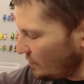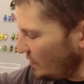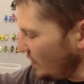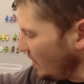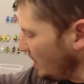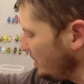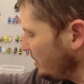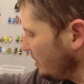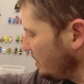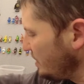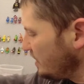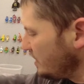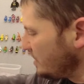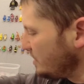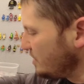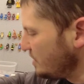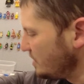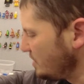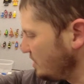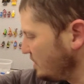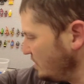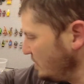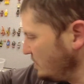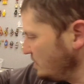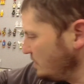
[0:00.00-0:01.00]

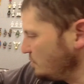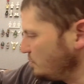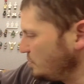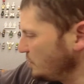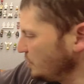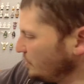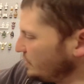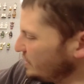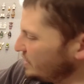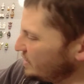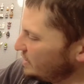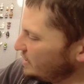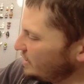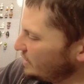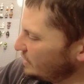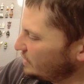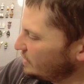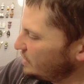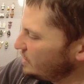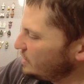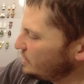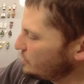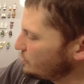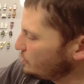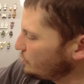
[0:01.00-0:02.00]
The building
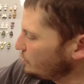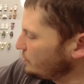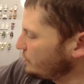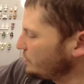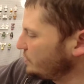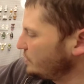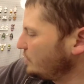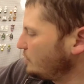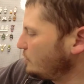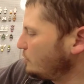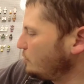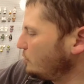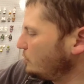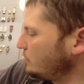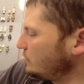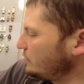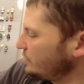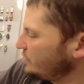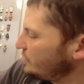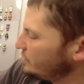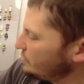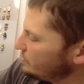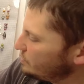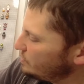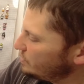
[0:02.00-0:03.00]
techniques were really cool.
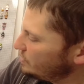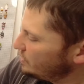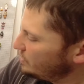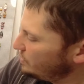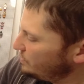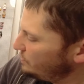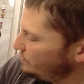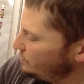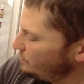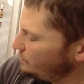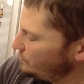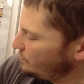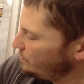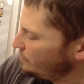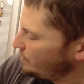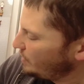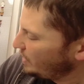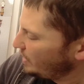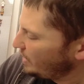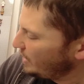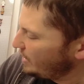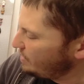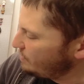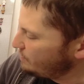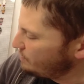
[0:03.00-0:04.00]
You
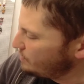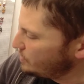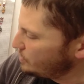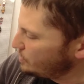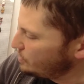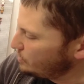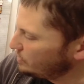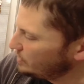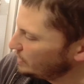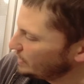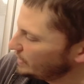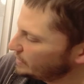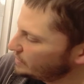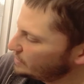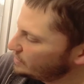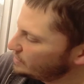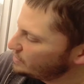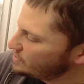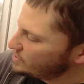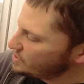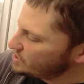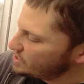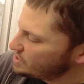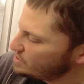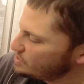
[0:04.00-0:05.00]
have the hood like
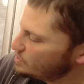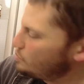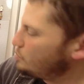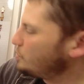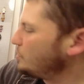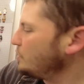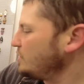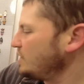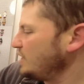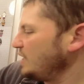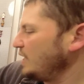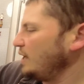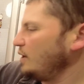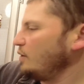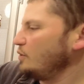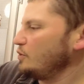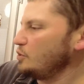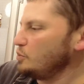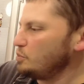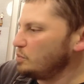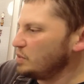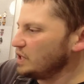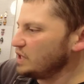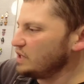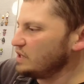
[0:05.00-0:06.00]
this, and then you put it down, you
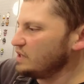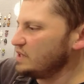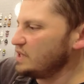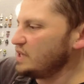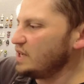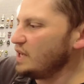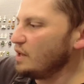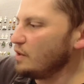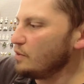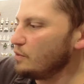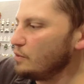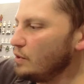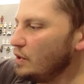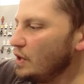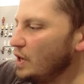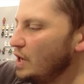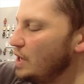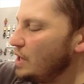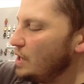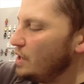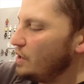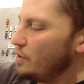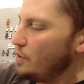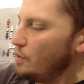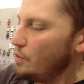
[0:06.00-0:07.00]
pin it together.
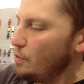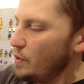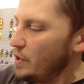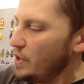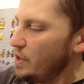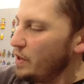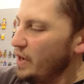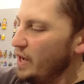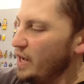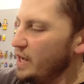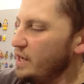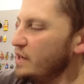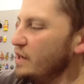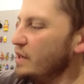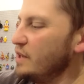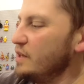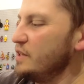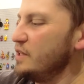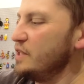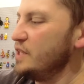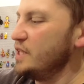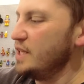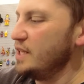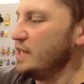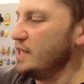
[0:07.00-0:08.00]
The rear end on
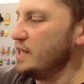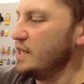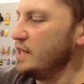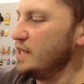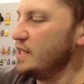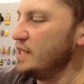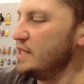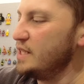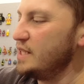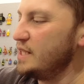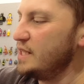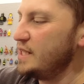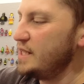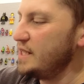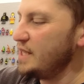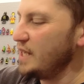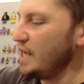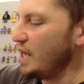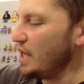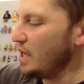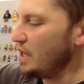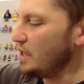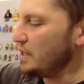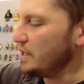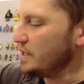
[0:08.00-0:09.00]
this thing is
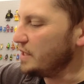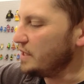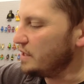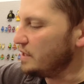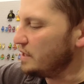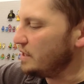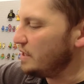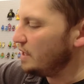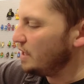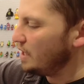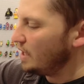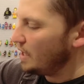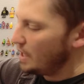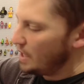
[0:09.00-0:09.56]
solid.